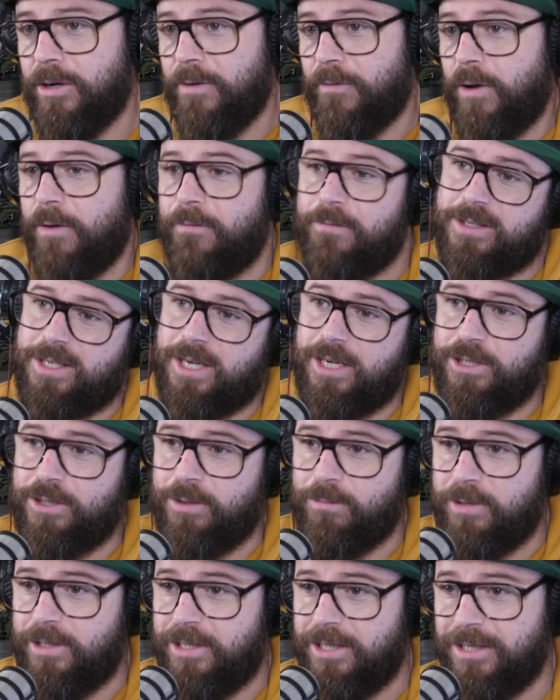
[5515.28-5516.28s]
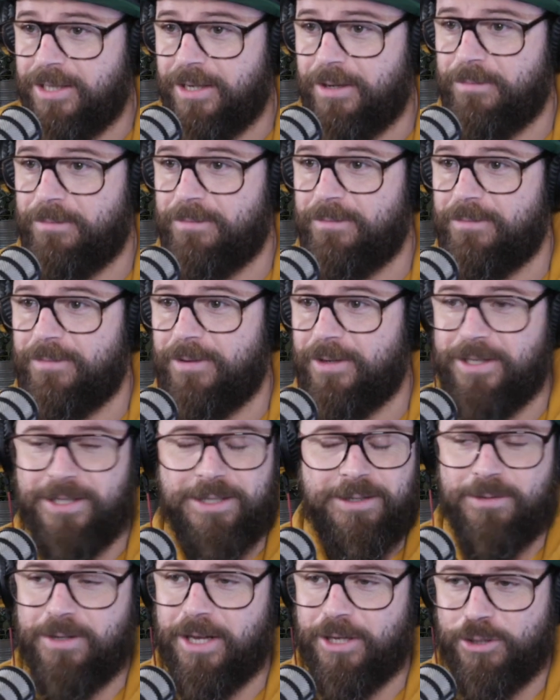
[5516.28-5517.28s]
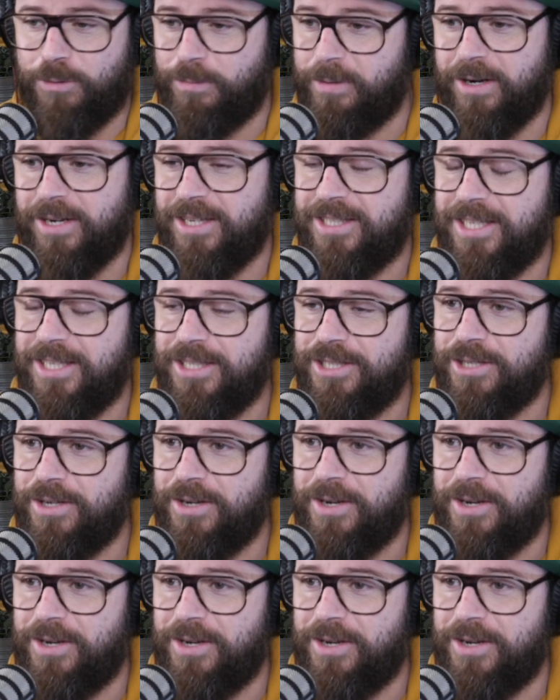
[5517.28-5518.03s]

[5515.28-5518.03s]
of conversation, which that should be on a t-shirt.